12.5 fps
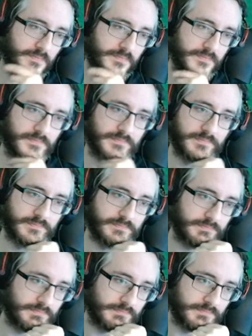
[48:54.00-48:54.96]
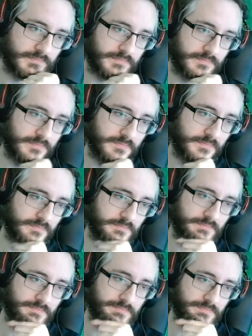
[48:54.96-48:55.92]

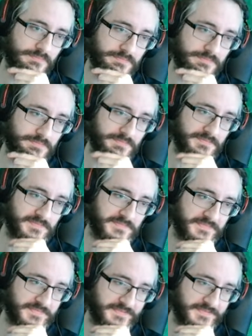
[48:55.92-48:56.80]
[no speech]